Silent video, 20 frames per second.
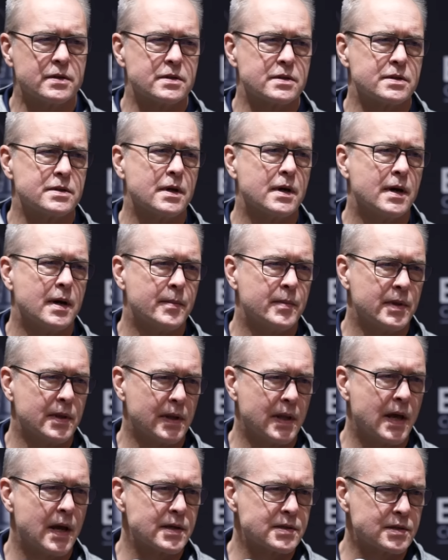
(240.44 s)
this job in the
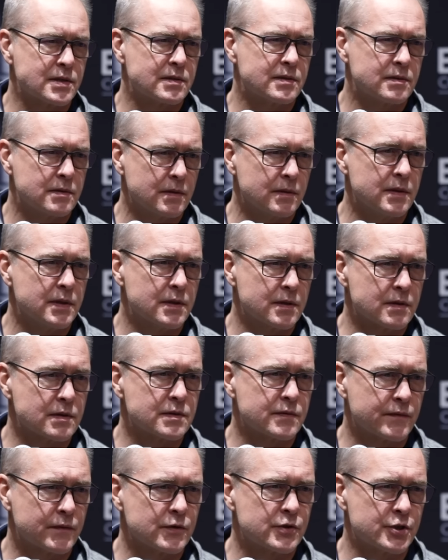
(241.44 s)
last 2
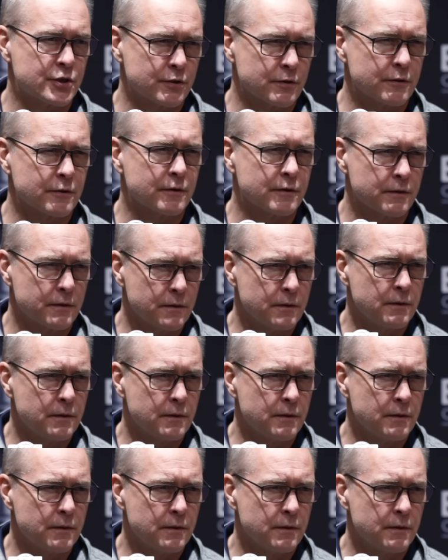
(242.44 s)
years, for sure.